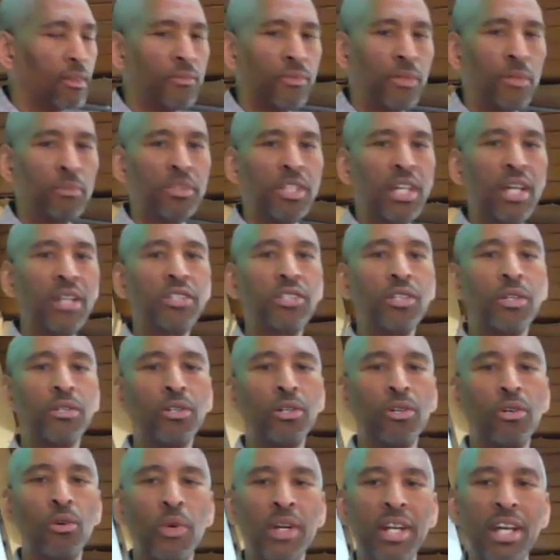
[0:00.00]
From 10
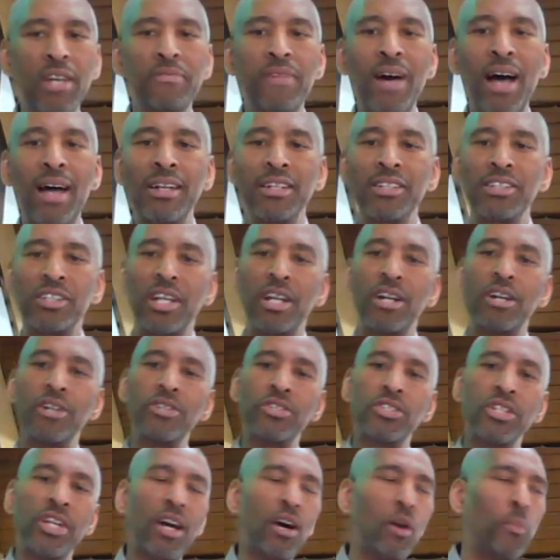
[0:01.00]
till noon, we need
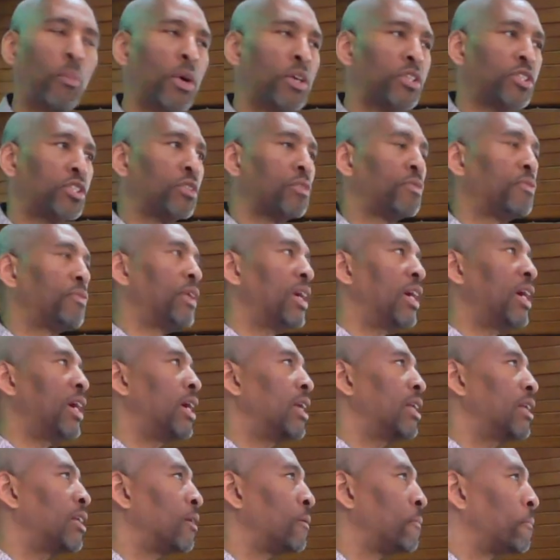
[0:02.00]
volunteers to help us to
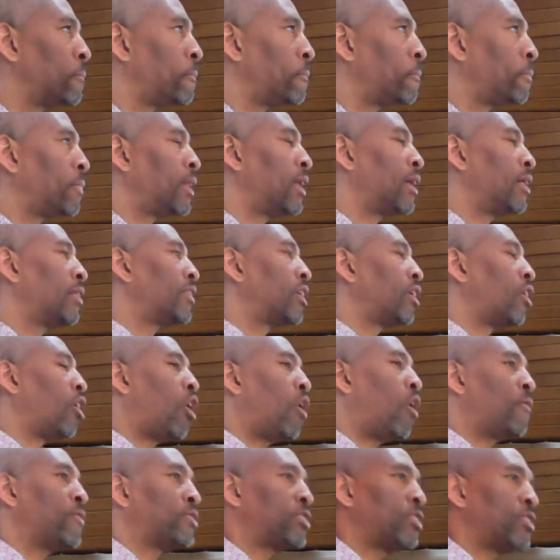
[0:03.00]
feed the
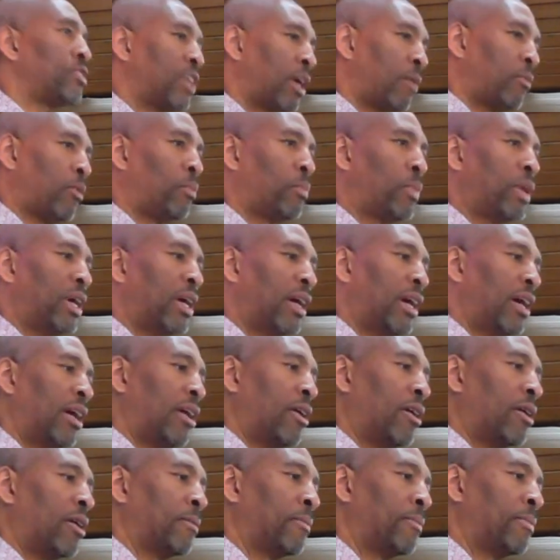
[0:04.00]
officers that will be
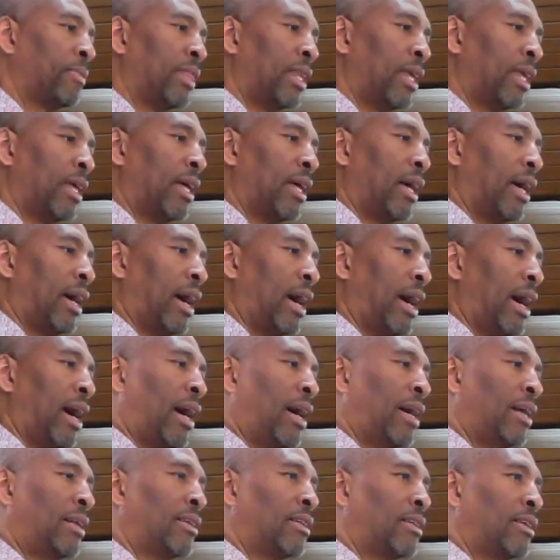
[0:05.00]
here.
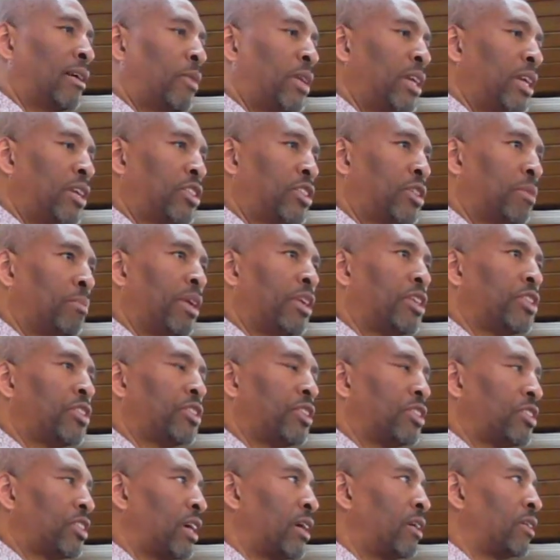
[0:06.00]
And uh, we need some
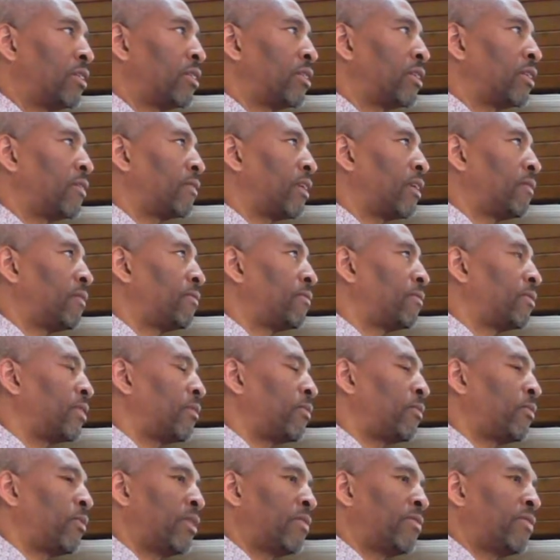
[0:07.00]
ministers here if, if,
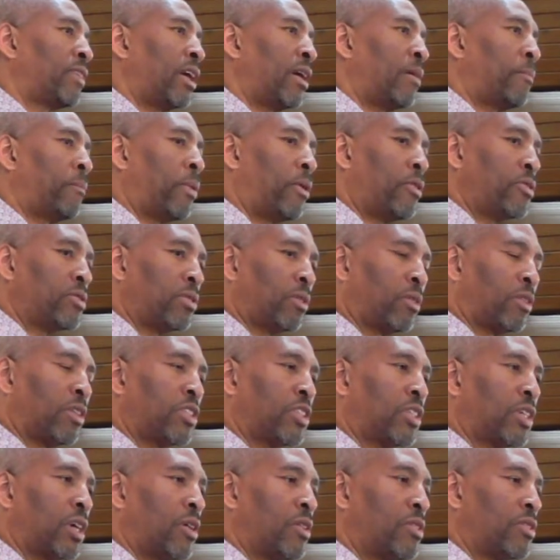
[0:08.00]
if, if there are personal
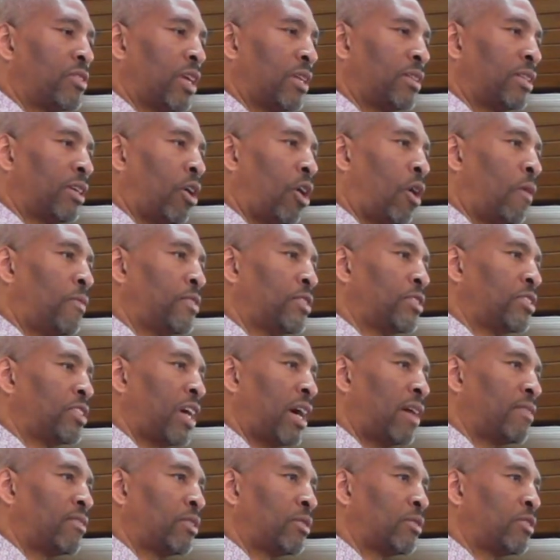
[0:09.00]
concerns that the
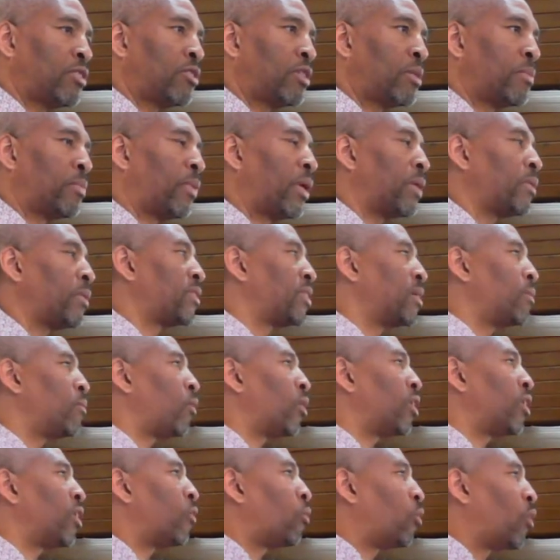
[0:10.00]
officers have so that you can pray with them
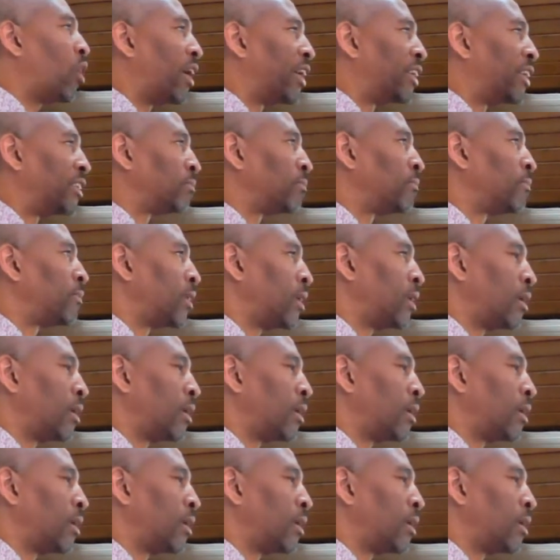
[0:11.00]
one on one.